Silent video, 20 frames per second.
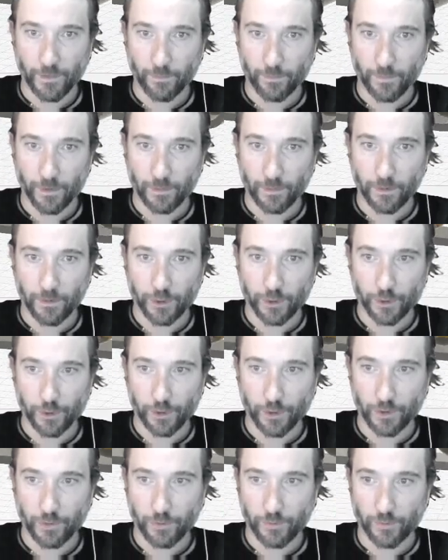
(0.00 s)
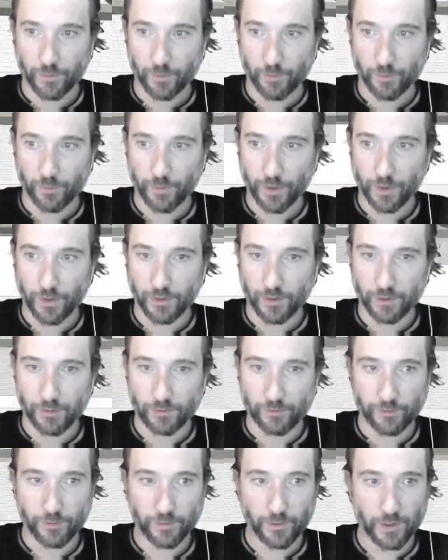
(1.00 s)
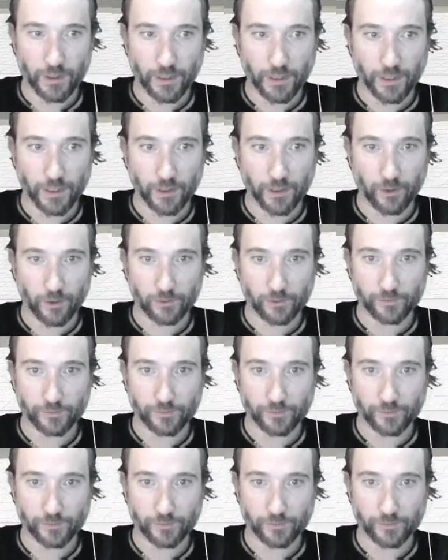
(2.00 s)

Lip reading: I should. But for now